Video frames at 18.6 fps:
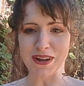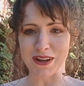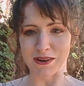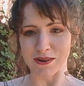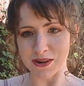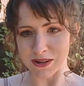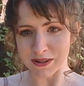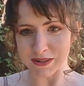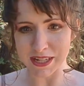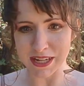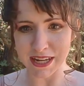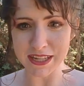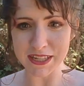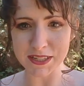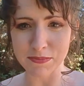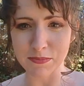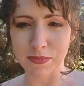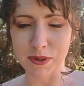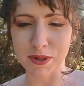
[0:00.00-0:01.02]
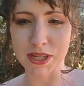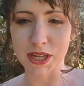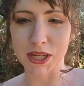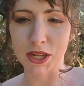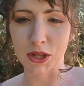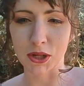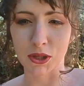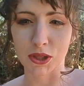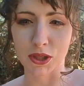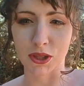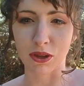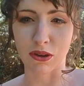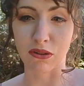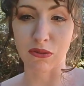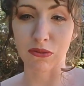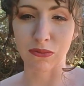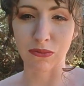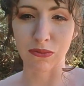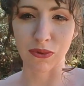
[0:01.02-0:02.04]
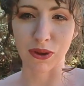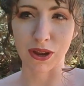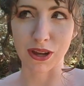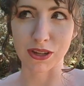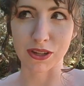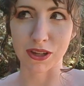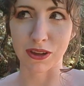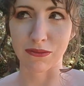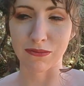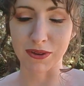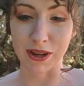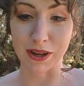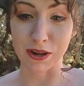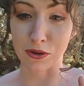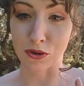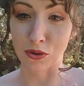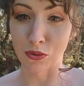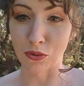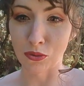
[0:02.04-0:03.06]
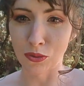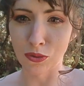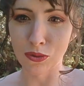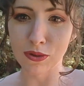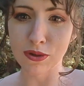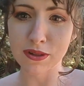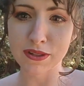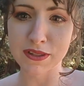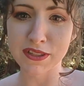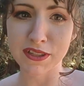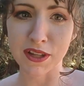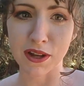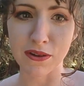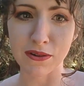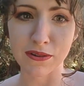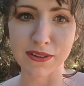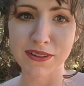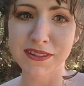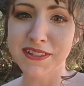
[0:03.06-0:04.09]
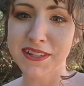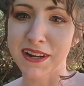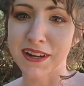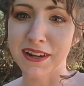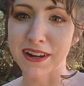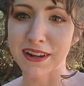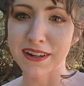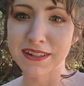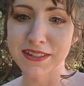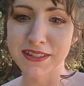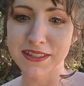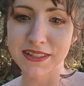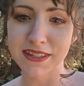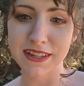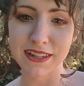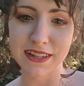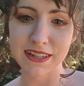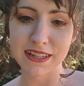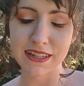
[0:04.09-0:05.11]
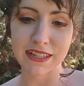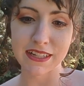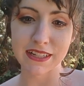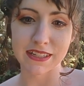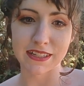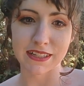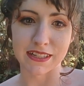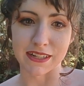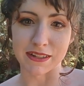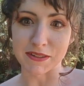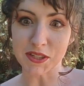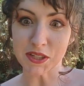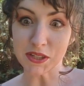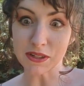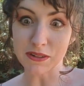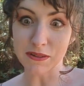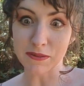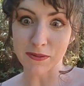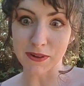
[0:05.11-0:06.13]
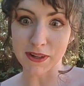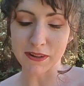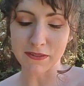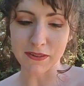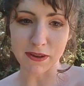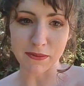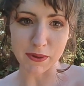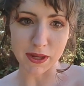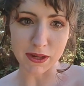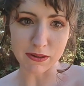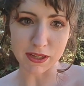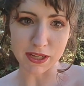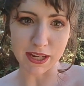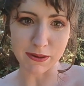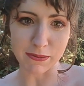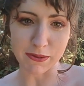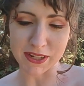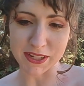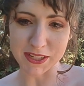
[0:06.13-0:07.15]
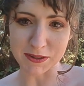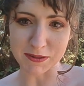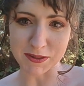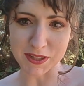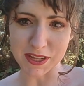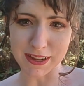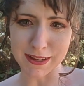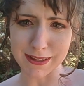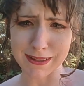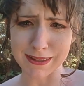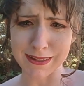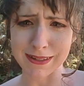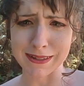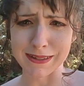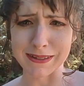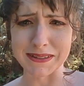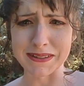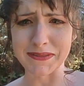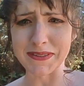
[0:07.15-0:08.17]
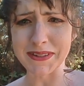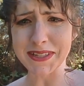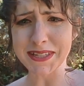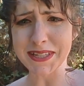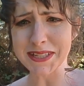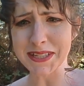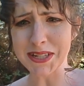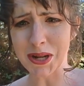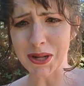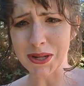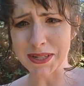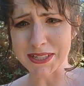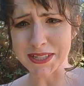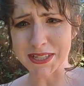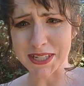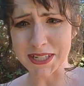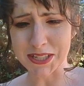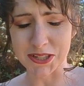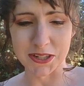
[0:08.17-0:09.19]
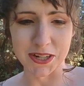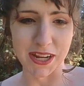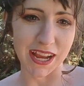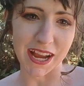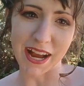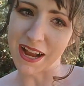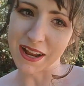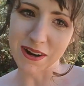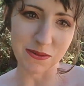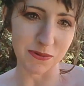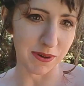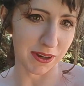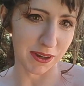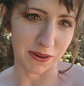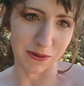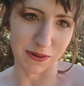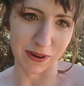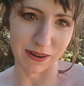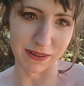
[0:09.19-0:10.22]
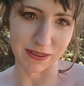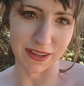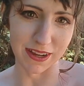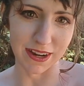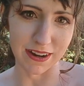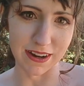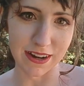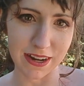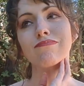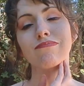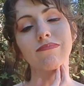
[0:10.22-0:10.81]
I don't know. Today's particularly actually kind of cool, so it's kind of nice. I was a little afraid of coming out today because I was like, if it's as hot as yesterday, I don't want to go out there.